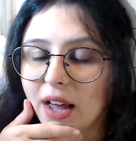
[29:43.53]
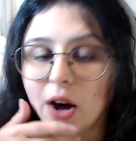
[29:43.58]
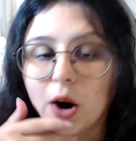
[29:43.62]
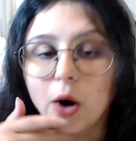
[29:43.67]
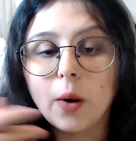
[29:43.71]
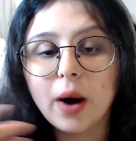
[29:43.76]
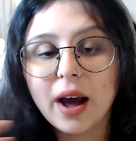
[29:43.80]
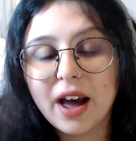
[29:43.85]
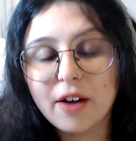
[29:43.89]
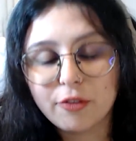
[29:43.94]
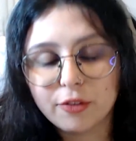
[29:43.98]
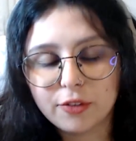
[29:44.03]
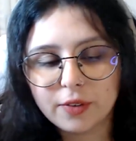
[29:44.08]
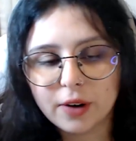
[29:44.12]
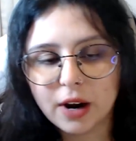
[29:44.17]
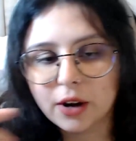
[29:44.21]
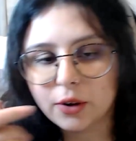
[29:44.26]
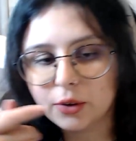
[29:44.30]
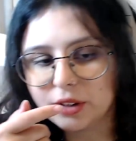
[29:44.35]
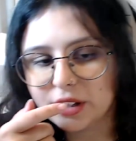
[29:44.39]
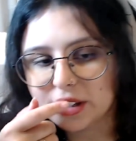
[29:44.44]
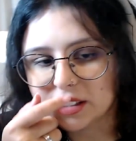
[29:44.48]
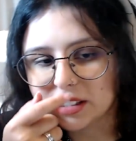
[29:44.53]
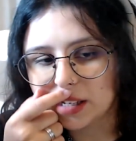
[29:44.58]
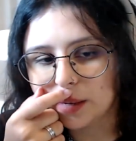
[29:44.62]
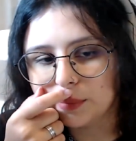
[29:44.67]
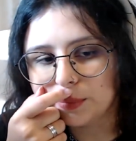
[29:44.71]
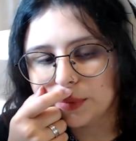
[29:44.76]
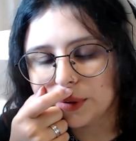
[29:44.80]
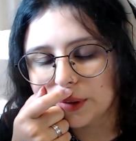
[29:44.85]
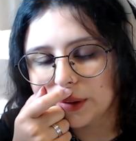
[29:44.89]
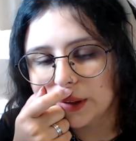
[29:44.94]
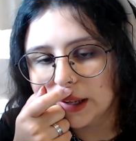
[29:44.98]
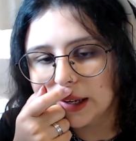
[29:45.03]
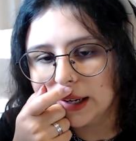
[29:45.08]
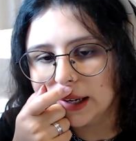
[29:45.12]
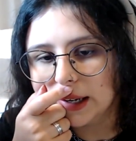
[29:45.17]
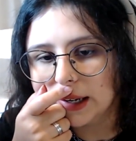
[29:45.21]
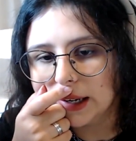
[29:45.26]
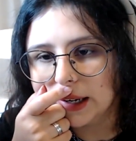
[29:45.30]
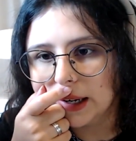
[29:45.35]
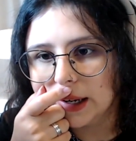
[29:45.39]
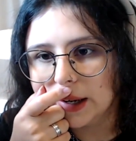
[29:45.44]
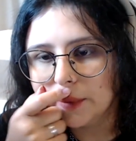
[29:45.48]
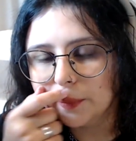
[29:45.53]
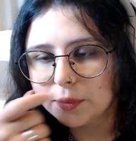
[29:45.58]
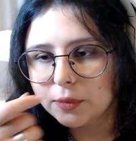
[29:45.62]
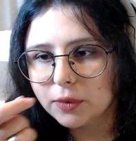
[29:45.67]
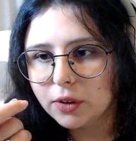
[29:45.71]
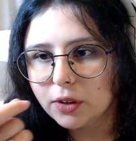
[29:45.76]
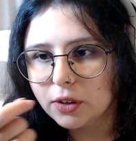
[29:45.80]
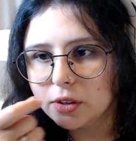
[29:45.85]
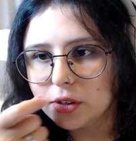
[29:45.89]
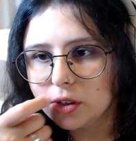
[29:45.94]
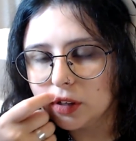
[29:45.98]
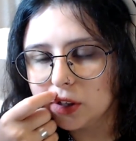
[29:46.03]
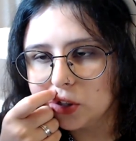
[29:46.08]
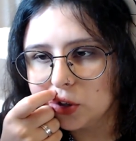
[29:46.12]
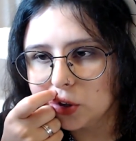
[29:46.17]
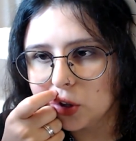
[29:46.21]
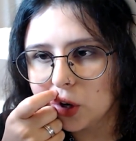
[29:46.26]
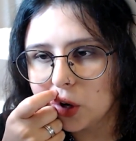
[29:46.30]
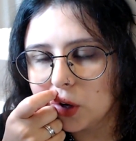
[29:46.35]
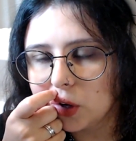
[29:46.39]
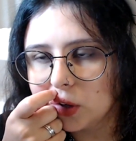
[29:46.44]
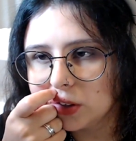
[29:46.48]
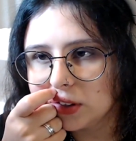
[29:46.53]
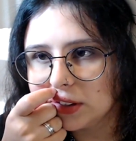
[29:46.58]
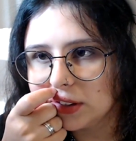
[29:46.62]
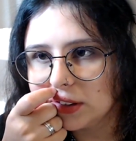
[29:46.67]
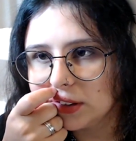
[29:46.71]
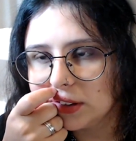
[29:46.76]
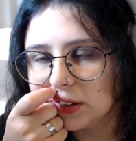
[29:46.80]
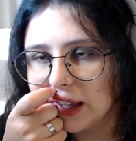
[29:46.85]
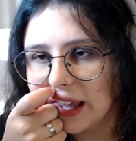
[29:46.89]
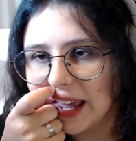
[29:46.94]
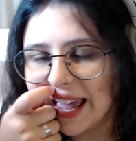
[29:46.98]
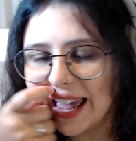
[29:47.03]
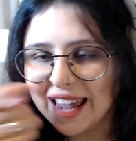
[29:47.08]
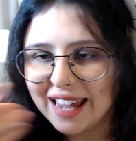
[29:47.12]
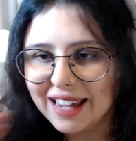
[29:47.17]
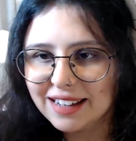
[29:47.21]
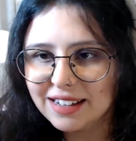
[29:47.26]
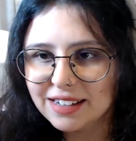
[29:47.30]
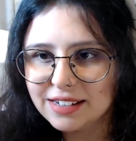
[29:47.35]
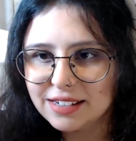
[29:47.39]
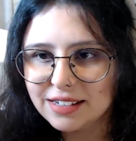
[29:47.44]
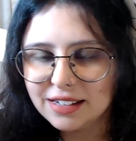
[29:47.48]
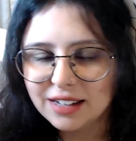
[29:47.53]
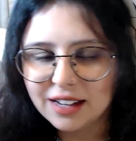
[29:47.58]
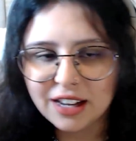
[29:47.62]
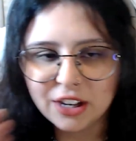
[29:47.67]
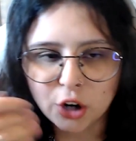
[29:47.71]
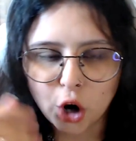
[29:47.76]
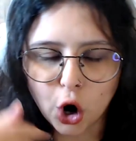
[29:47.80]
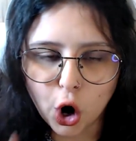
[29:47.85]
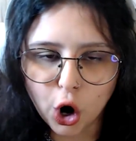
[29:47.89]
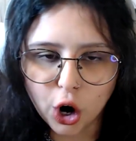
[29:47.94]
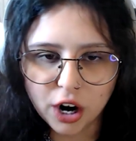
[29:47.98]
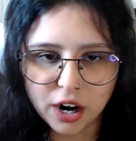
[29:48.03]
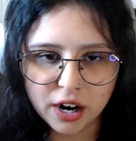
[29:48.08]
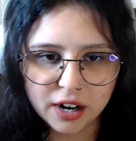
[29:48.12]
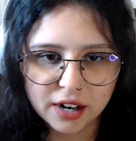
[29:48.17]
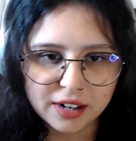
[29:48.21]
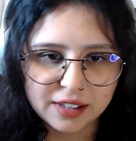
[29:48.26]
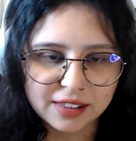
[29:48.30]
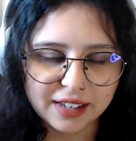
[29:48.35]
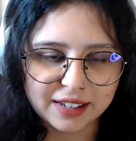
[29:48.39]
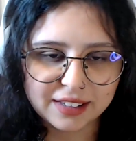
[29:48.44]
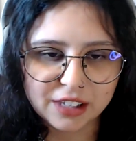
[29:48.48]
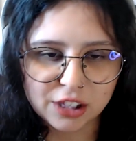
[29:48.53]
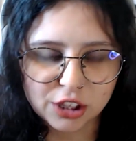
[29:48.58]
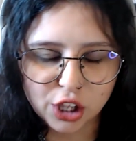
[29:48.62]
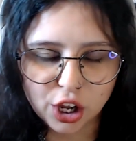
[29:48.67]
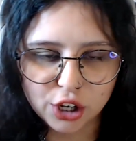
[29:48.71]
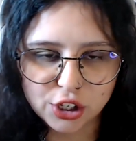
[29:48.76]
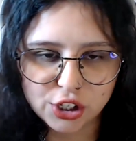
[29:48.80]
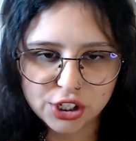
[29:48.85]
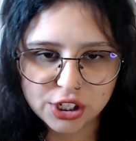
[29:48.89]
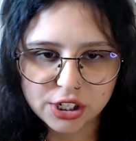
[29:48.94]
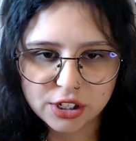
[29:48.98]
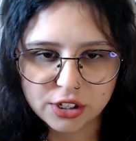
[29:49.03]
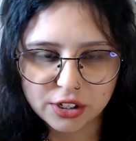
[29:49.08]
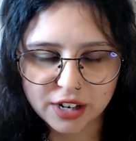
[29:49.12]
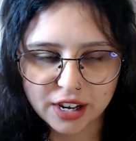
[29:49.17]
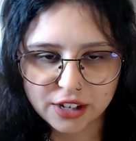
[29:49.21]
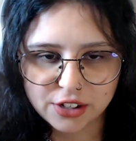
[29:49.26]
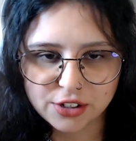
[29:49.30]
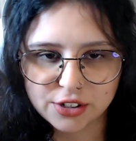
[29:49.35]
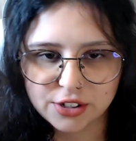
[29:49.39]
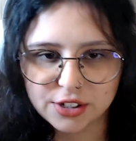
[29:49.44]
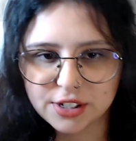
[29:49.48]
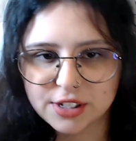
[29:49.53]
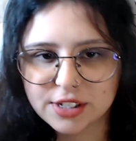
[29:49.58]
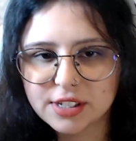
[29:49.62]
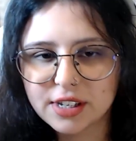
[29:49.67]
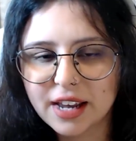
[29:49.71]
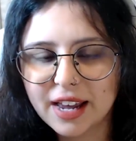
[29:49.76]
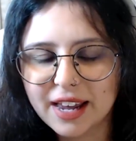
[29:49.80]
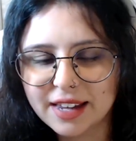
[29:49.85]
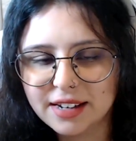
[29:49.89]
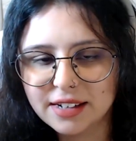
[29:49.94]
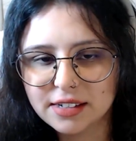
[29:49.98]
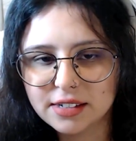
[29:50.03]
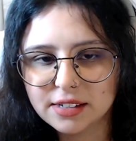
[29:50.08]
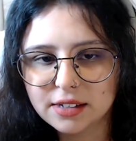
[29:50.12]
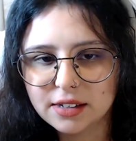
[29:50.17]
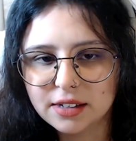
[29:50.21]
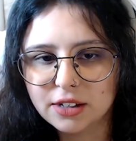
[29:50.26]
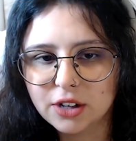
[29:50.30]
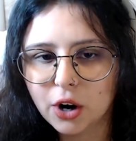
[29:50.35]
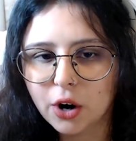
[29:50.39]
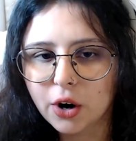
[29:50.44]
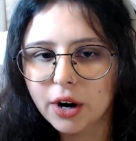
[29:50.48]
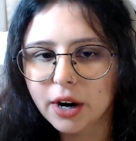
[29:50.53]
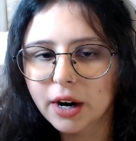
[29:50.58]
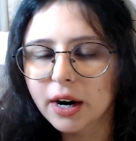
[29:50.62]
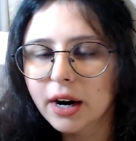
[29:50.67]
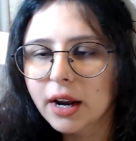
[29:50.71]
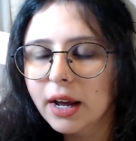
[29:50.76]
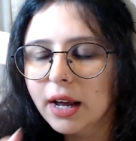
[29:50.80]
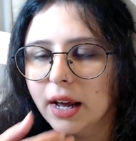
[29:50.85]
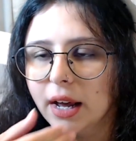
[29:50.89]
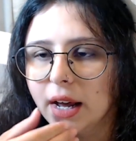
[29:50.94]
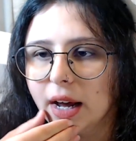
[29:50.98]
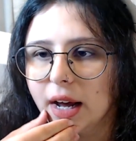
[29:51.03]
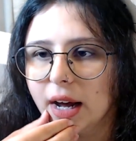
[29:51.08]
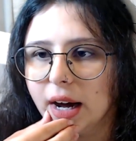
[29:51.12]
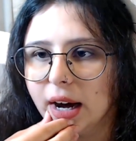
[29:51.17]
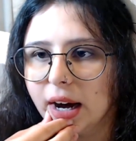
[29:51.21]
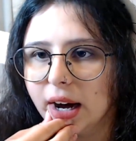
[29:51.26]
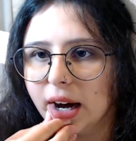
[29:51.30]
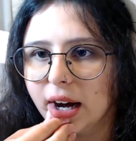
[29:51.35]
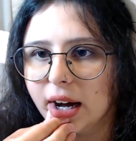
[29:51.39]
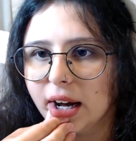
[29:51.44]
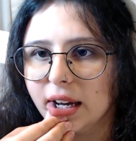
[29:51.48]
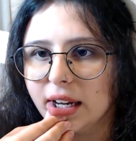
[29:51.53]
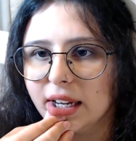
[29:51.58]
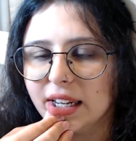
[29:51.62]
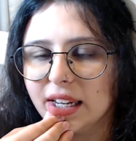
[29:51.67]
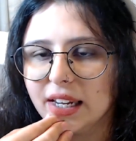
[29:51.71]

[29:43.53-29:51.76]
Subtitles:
Oh, I have a good example. you know, and R, like the logic connectors and R, uh,